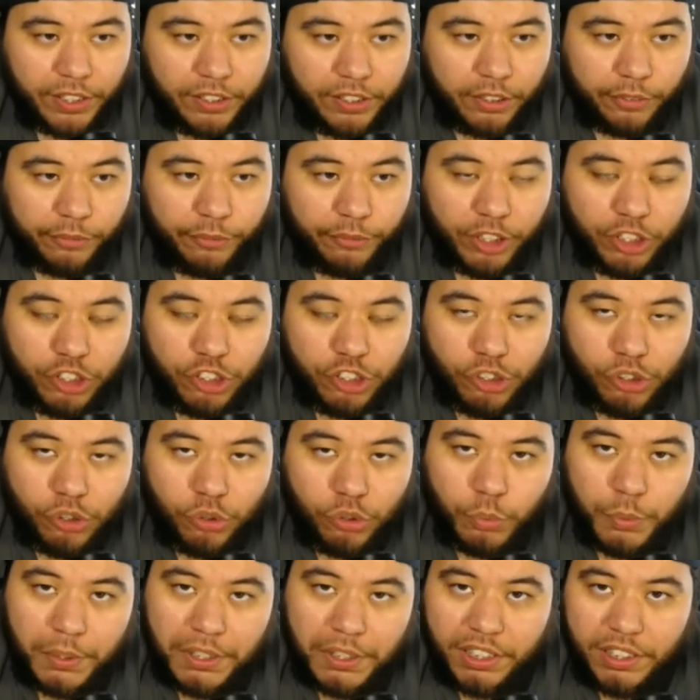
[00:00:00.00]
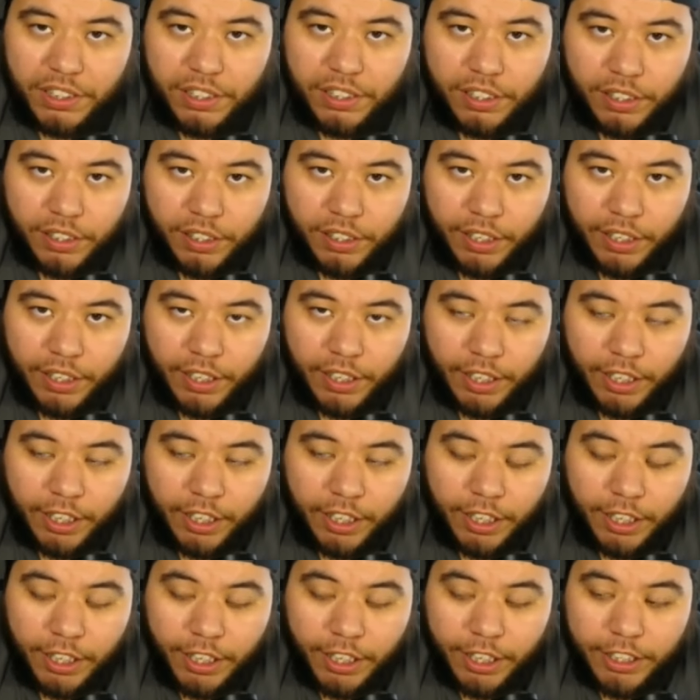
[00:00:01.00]
divisional week,
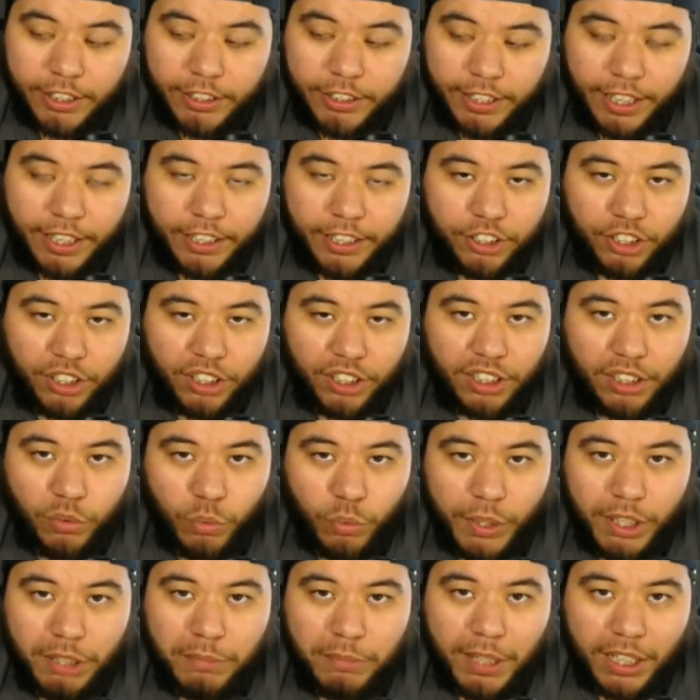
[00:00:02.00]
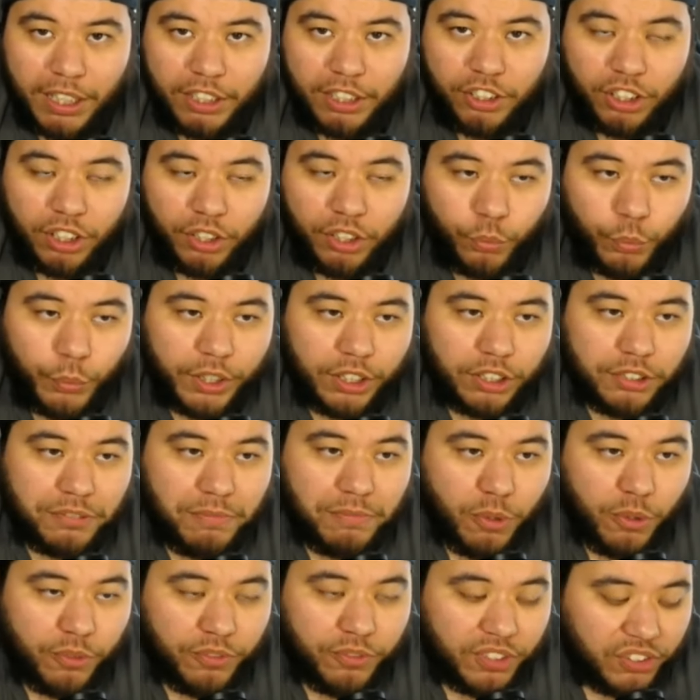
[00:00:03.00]
you need a win, man. You need a win to
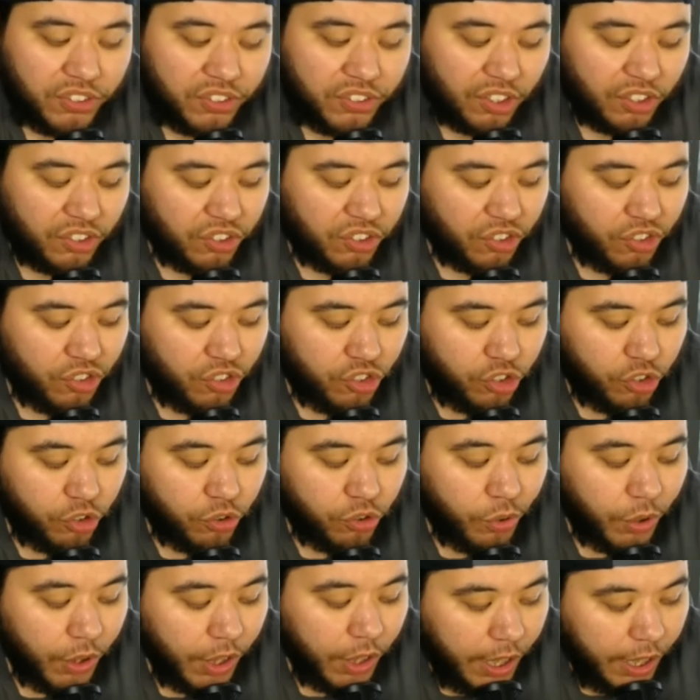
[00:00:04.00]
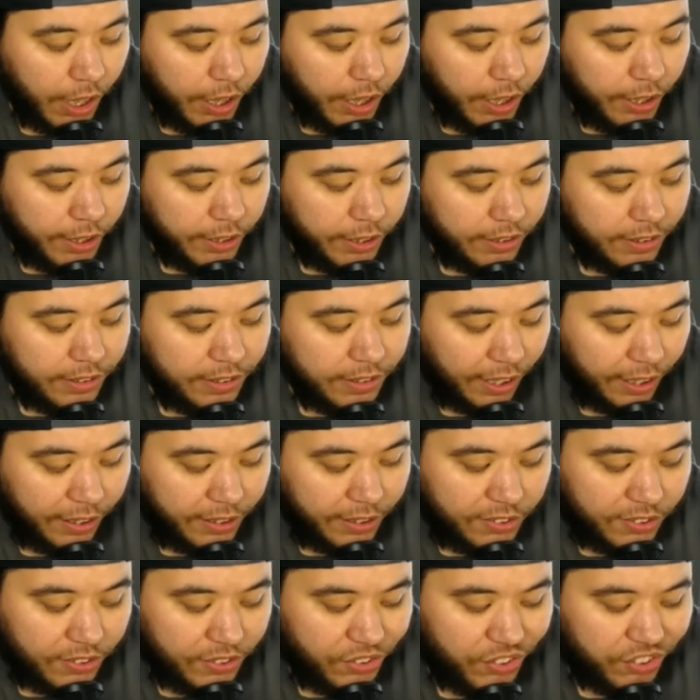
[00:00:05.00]
move to 6-2. The
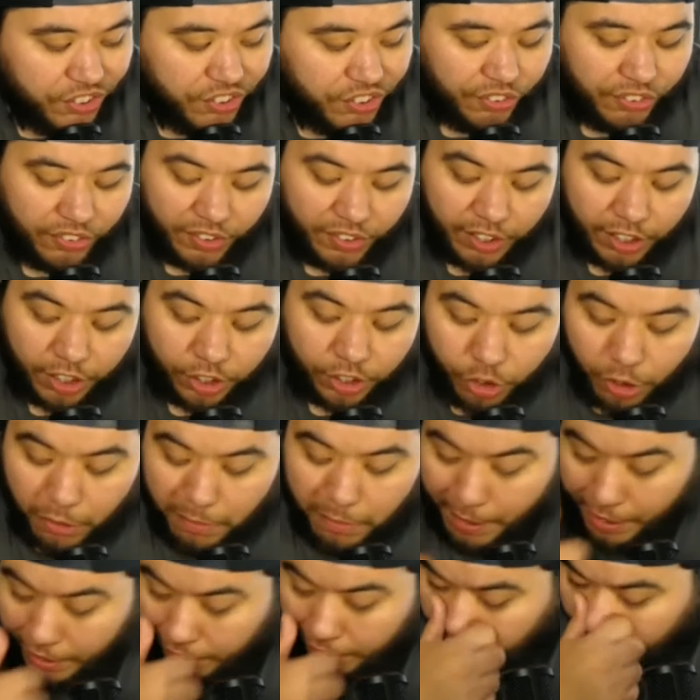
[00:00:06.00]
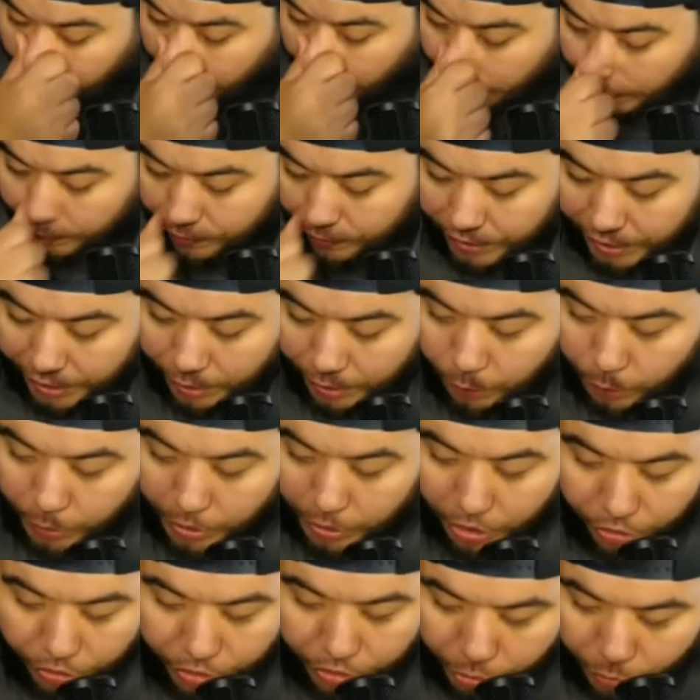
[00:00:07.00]
Texans need to do better. And
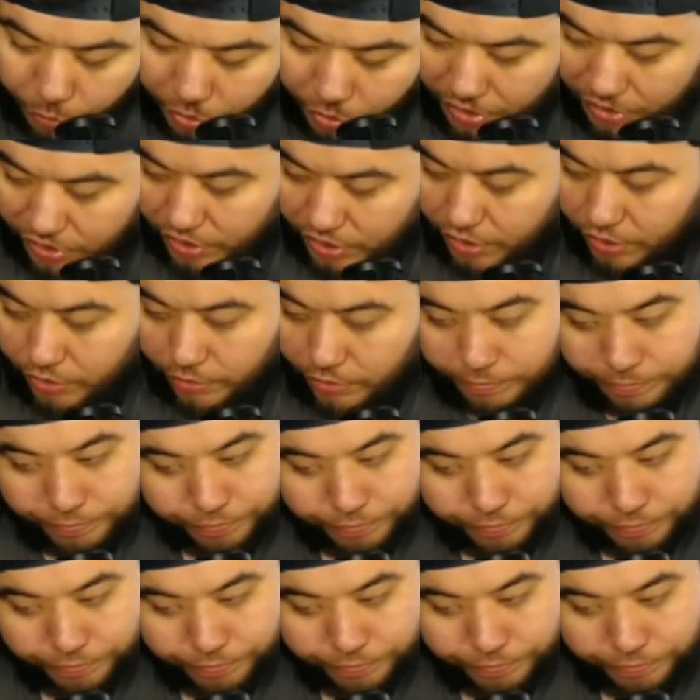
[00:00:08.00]
we all know this.